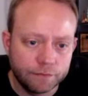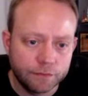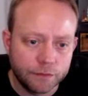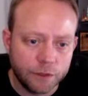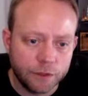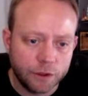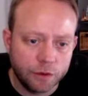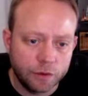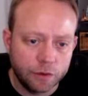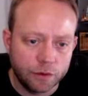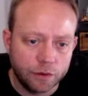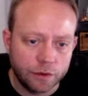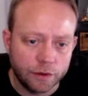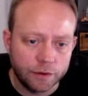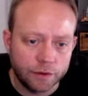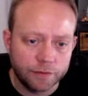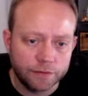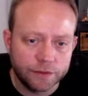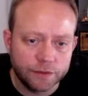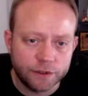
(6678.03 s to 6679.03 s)

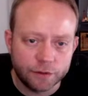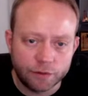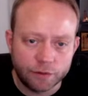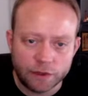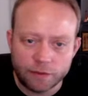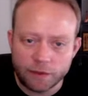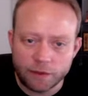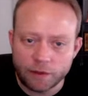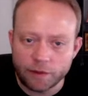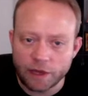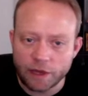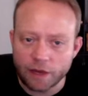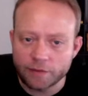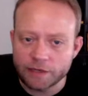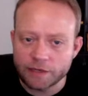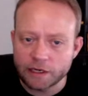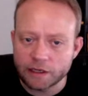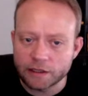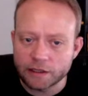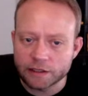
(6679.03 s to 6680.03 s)
Cool. So README, we
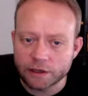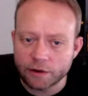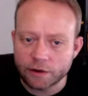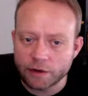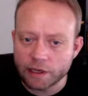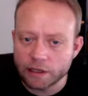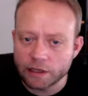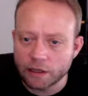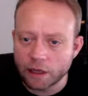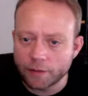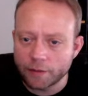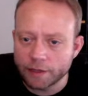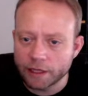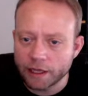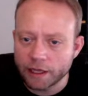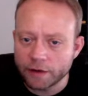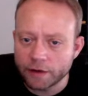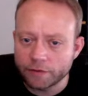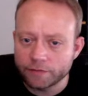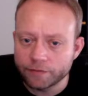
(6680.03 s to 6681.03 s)
updated this already, lobby
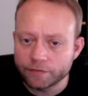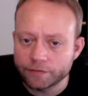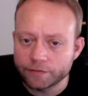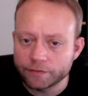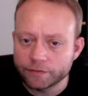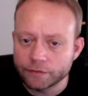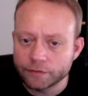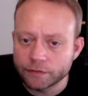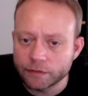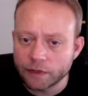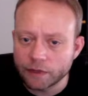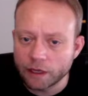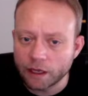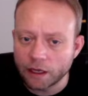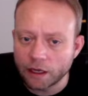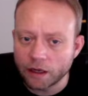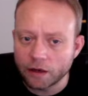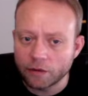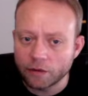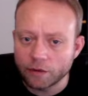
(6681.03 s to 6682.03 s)
layout,
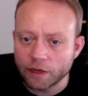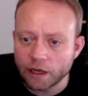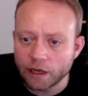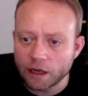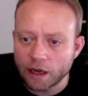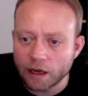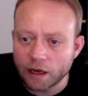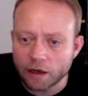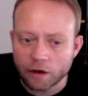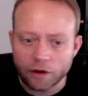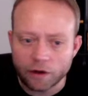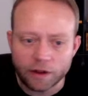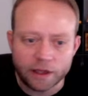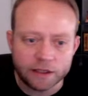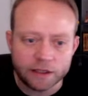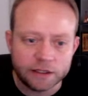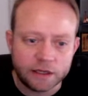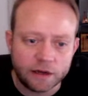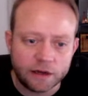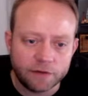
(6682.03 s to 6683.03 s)
and we added all that
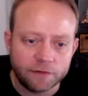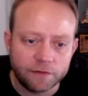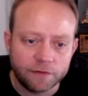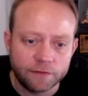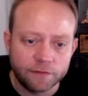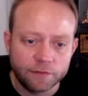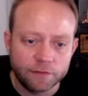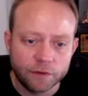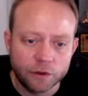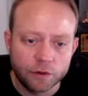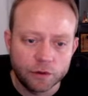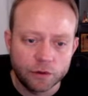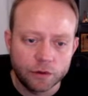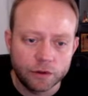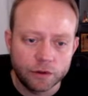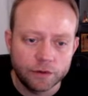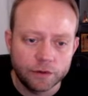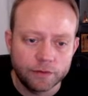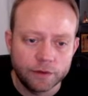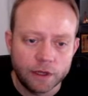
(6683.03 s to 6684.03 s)
stuff.
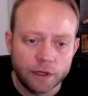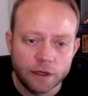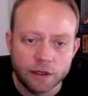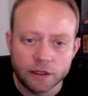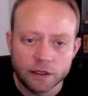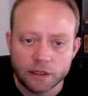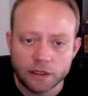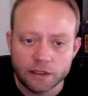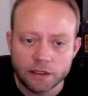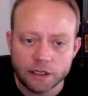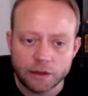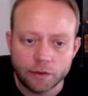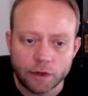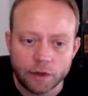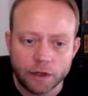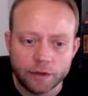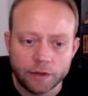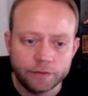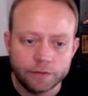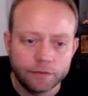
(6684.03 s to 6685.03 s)
Cool. Day
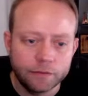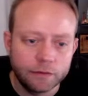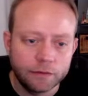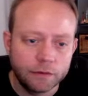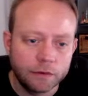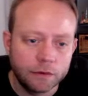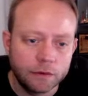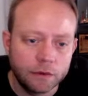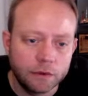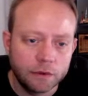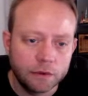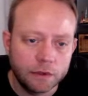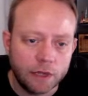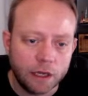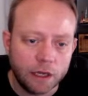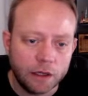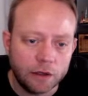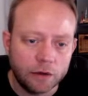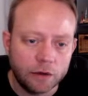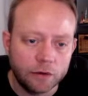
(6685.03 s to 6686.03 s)
1, day
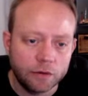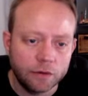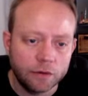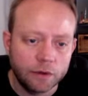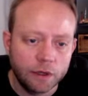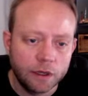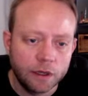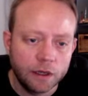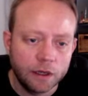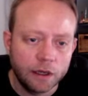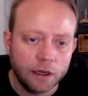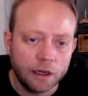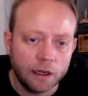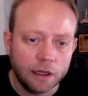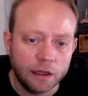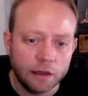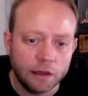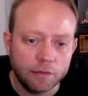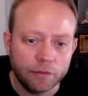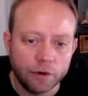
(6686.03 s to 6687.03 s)
2, and
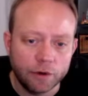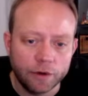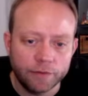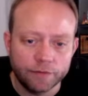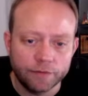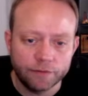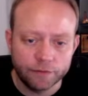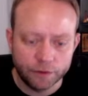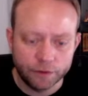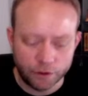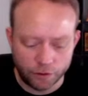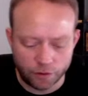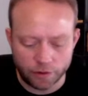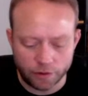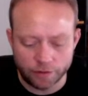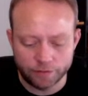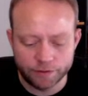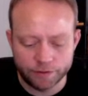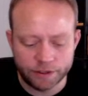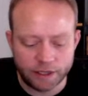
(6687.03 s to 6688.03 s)
the input.
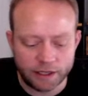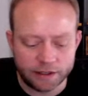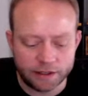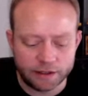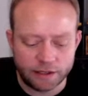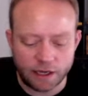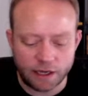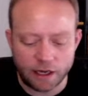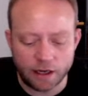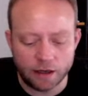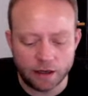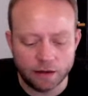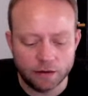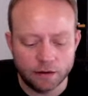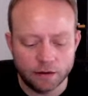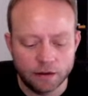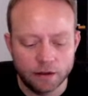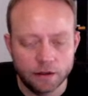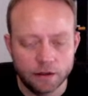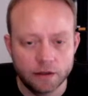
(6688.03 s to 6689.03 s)
Cool. So that's day
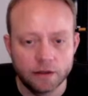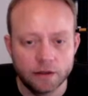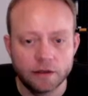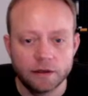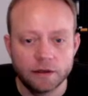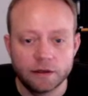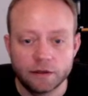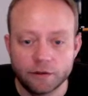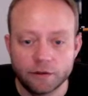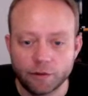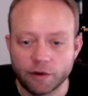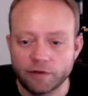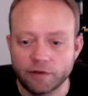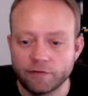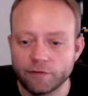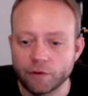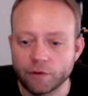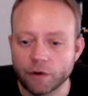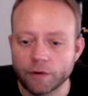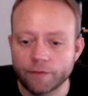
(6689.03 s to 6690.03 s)

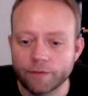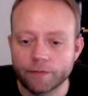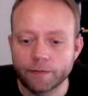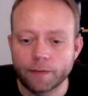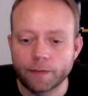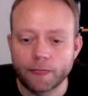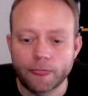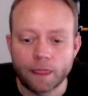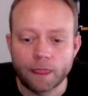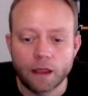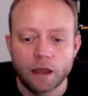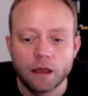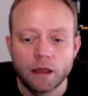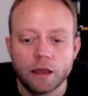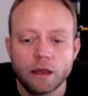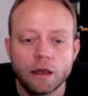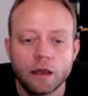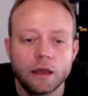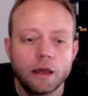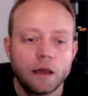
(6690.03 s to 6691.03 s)
24.
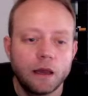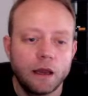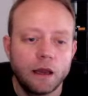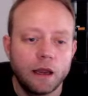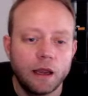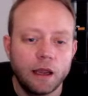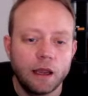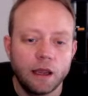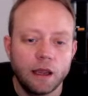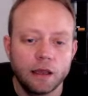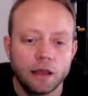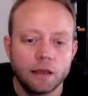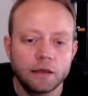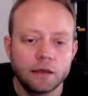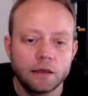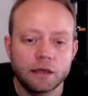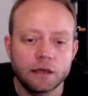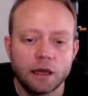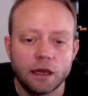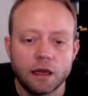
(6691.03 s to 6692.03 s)
And
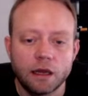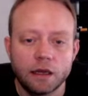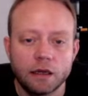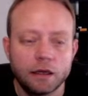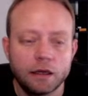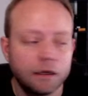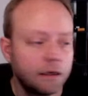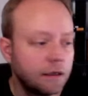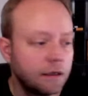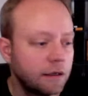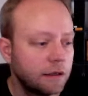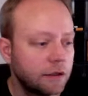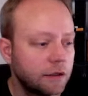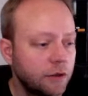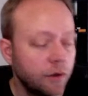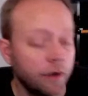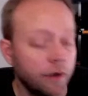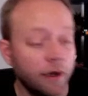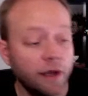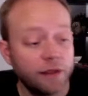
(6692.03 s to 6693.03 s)

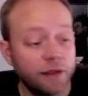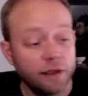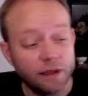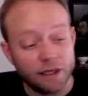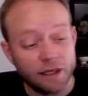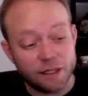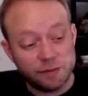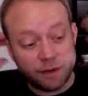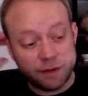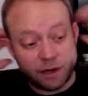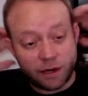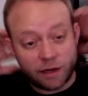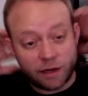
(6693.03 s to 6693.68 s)
cool. I think that's about it.